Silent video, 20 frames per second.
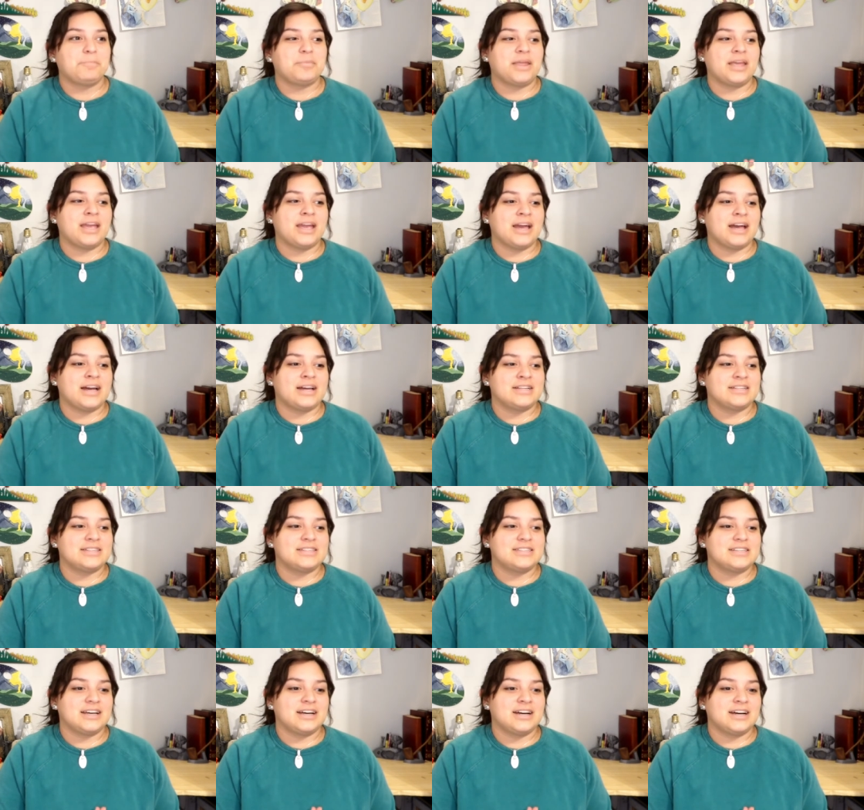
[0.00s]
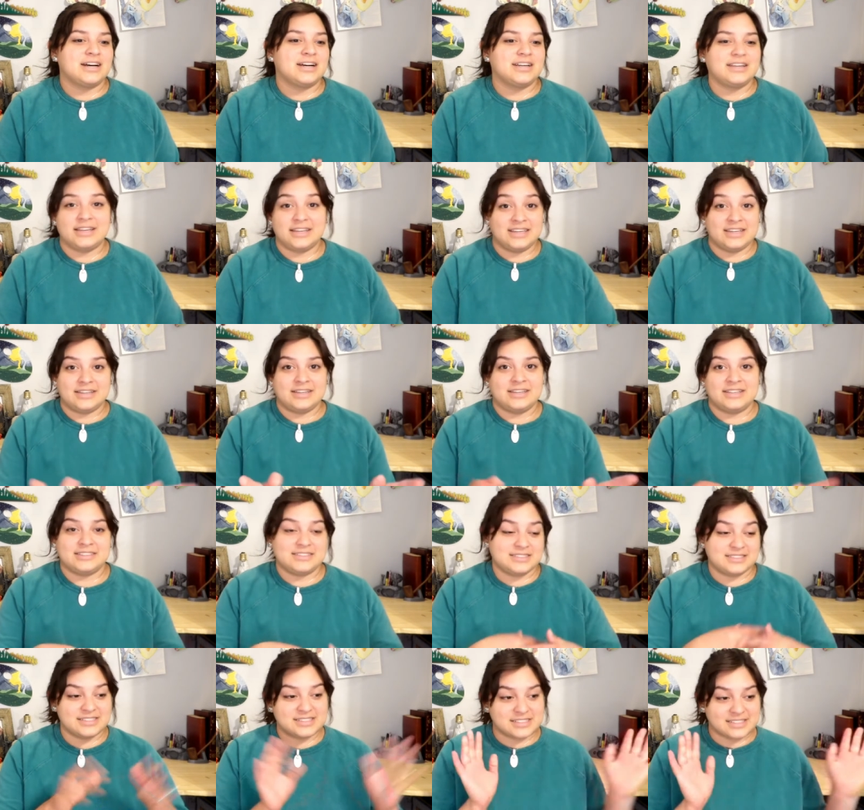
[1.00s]
and uh,
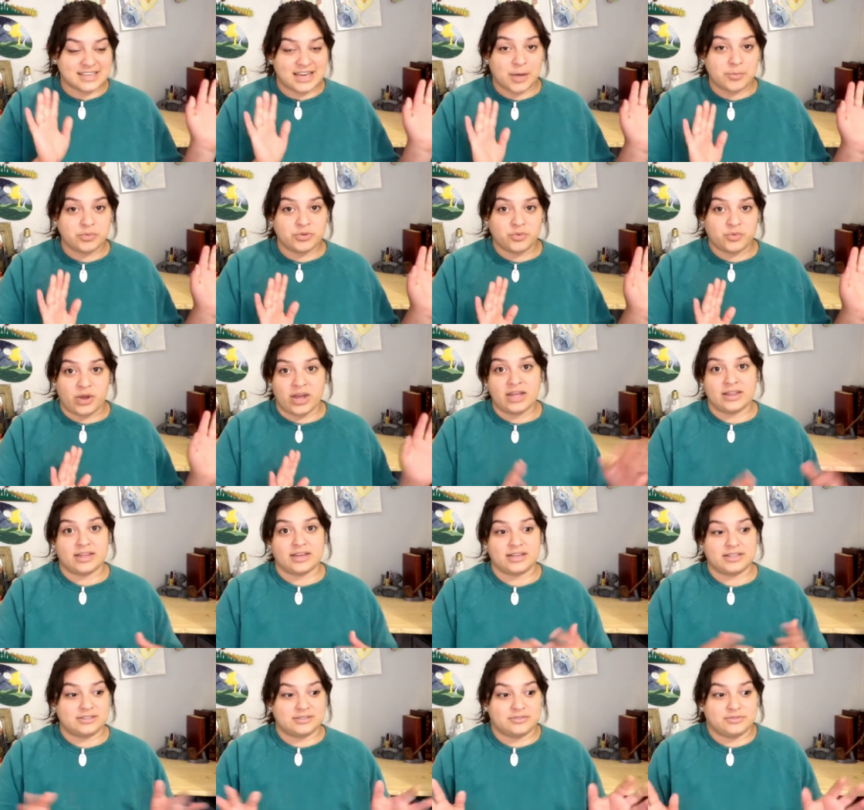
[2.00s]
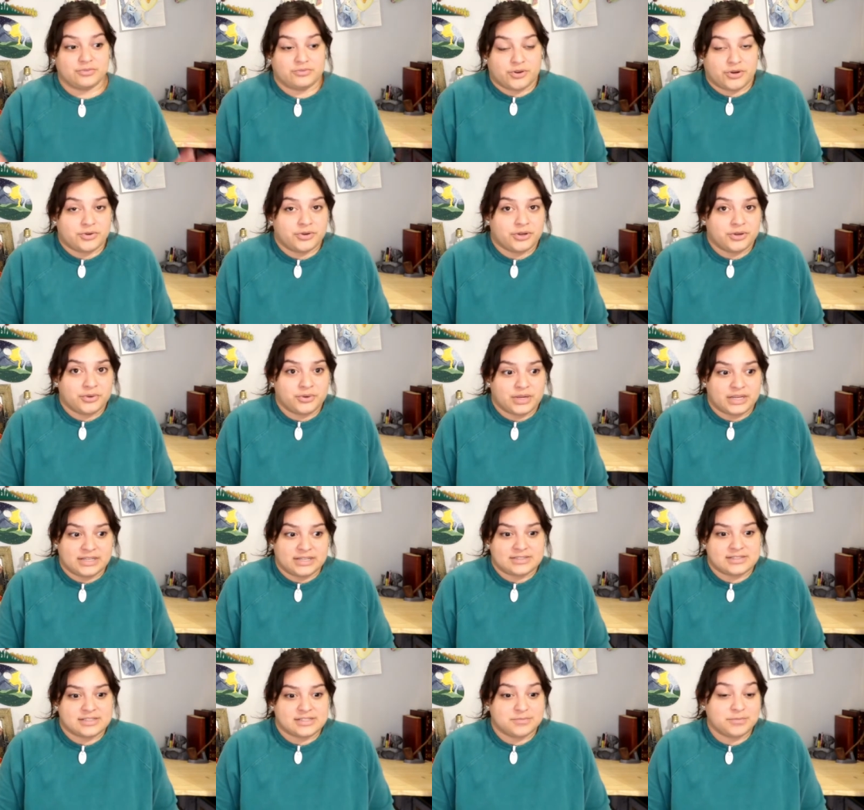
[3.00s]
it's kept away. Like Frodo, it
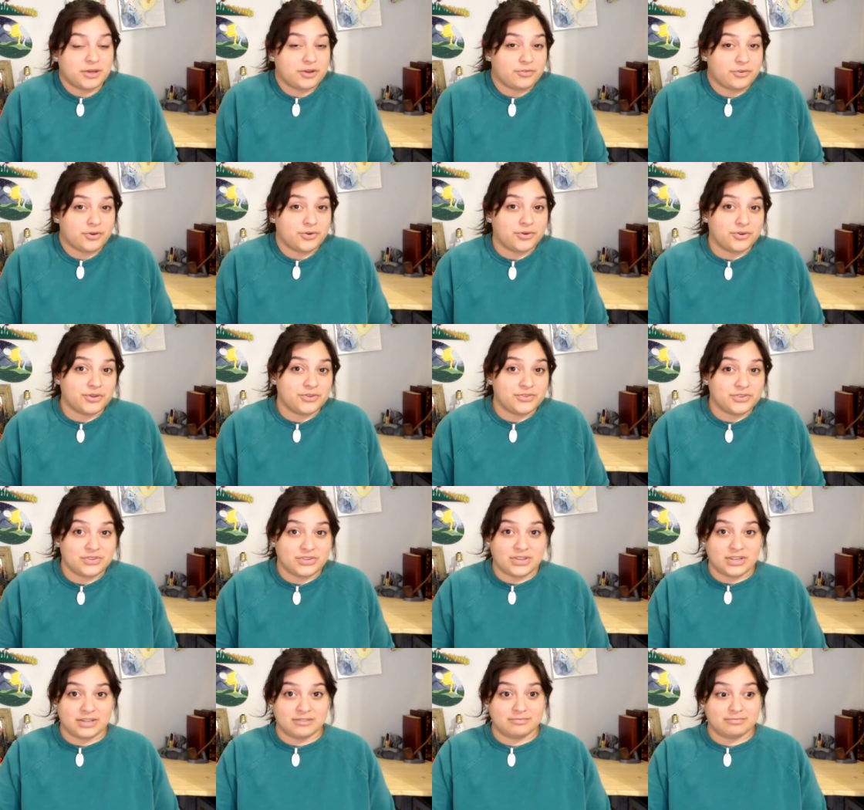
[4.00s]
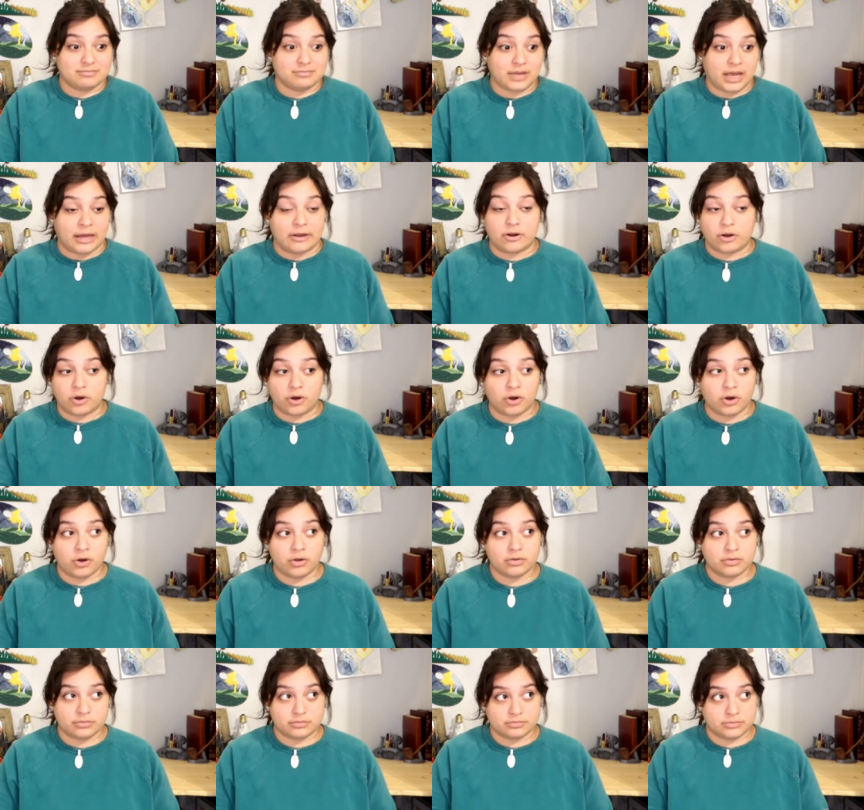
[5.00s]
doesn't seem like Frodo uses it at
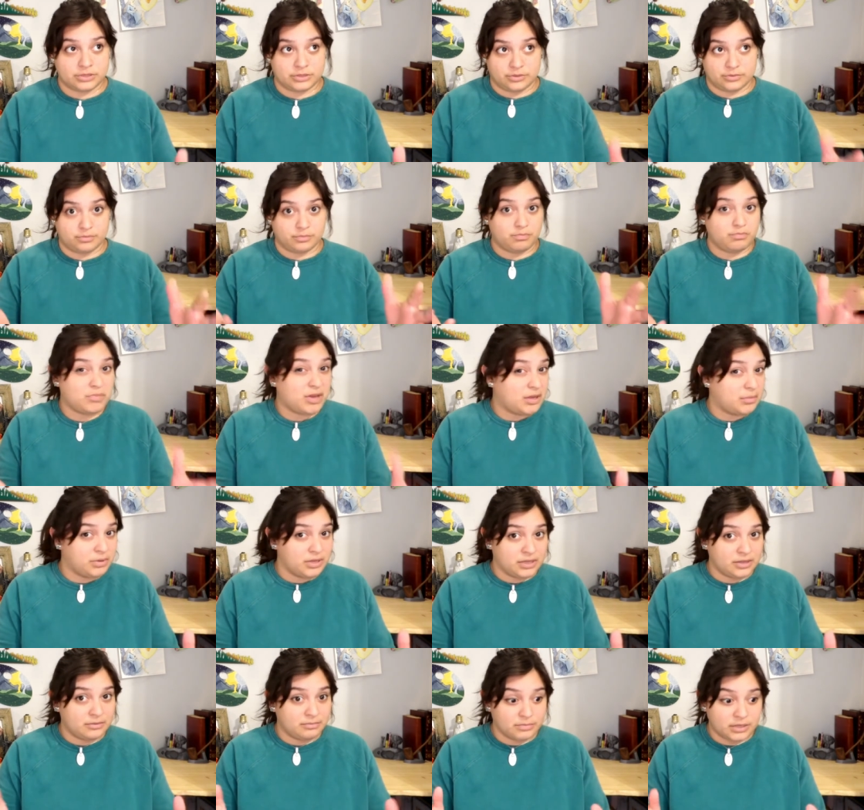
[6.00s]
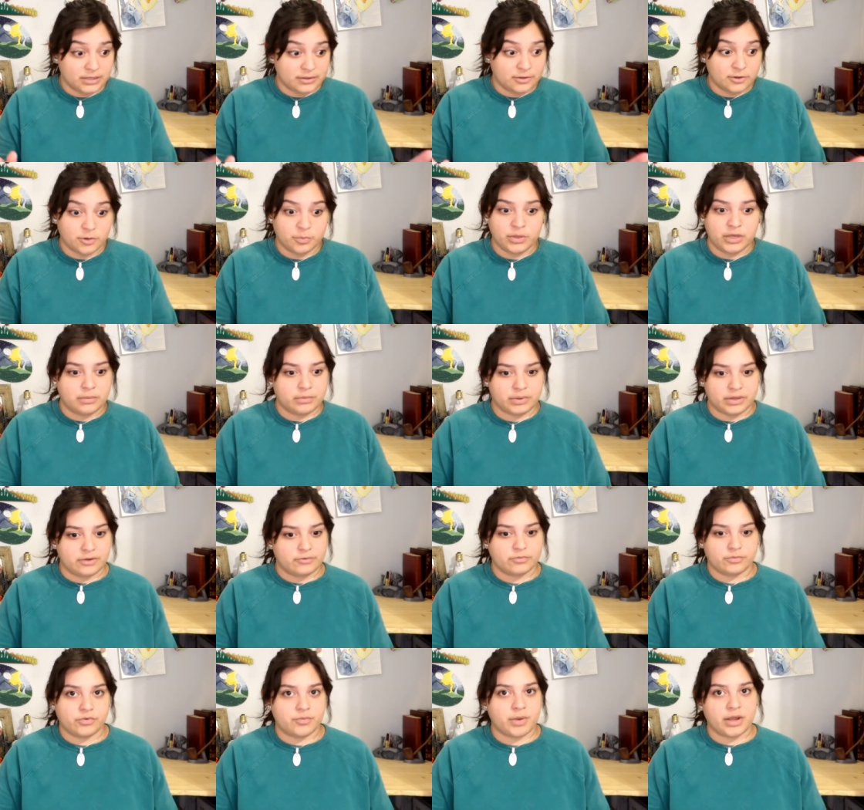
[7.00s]
all. You know, maybe a little bit,
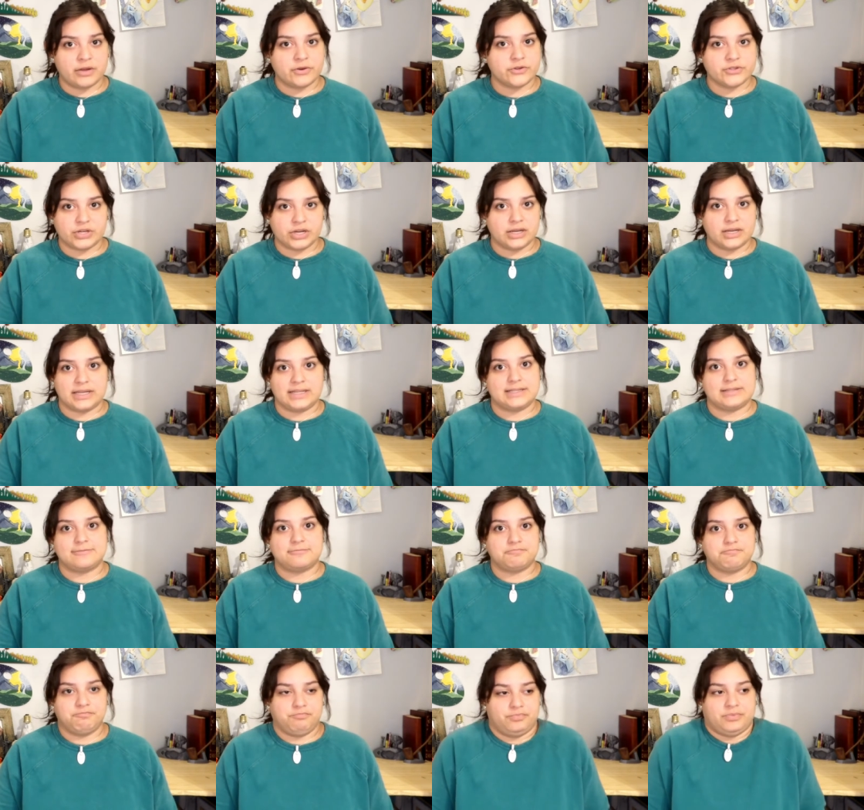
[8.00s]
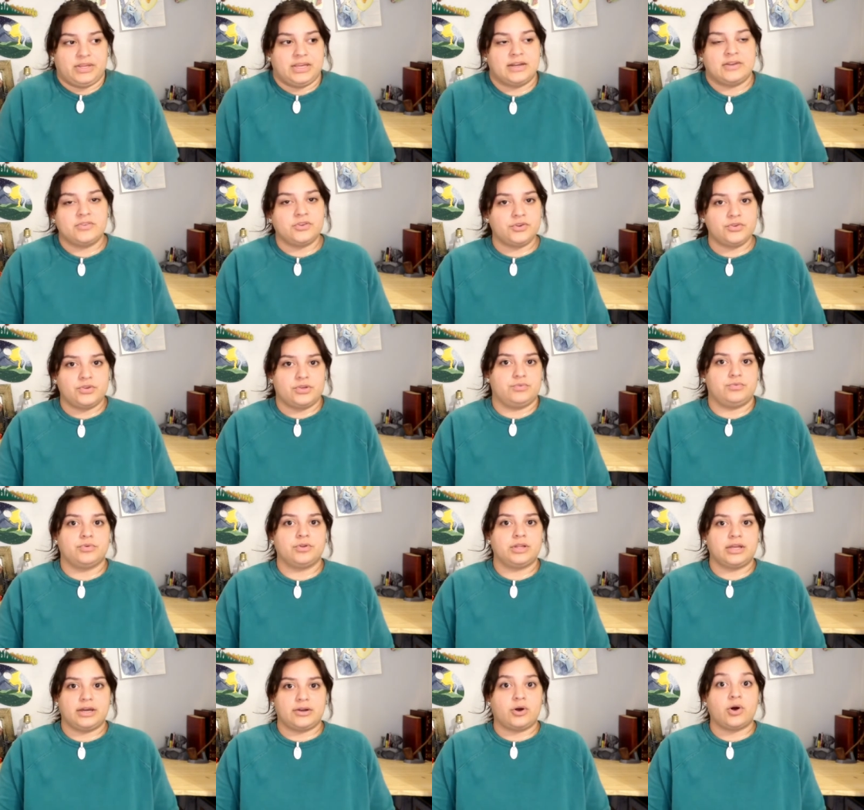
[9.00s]
but from my understanding, he doesn't use it
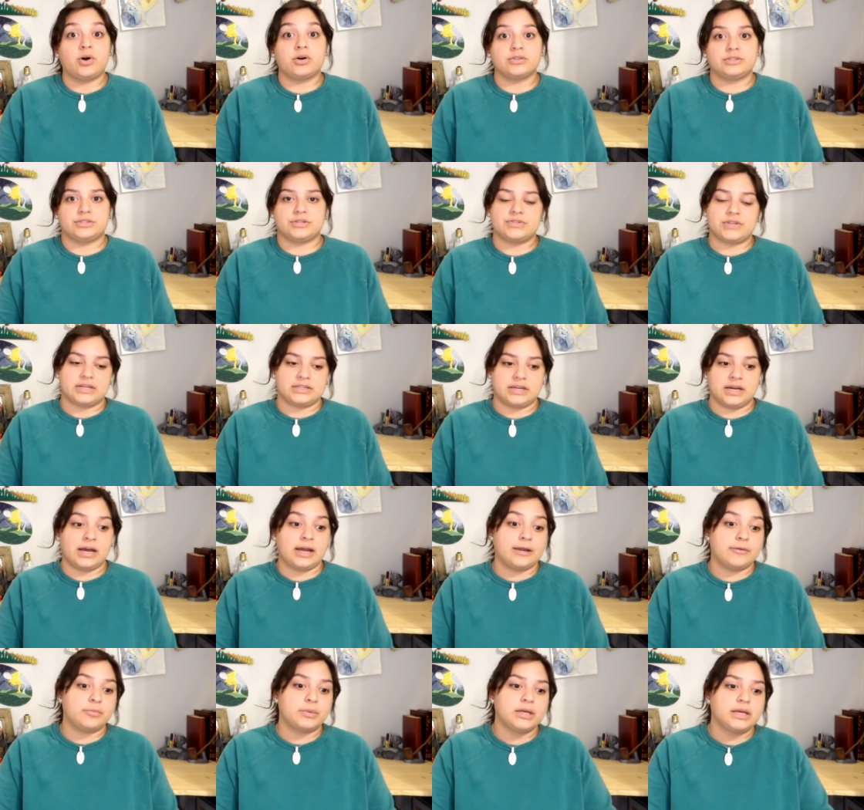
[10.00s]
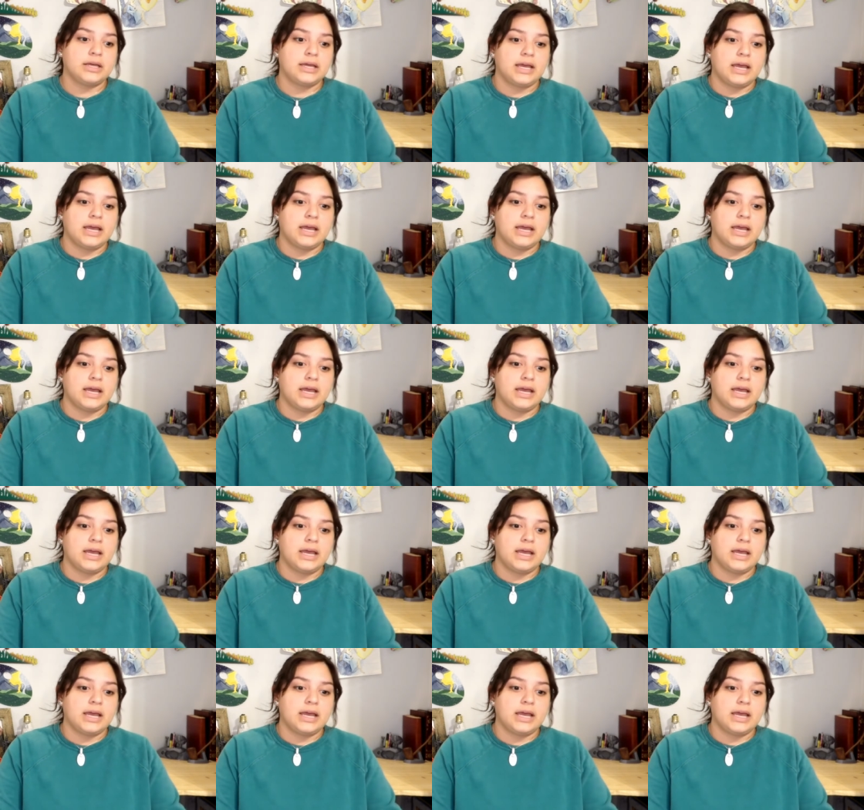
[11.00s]
really at all during that time.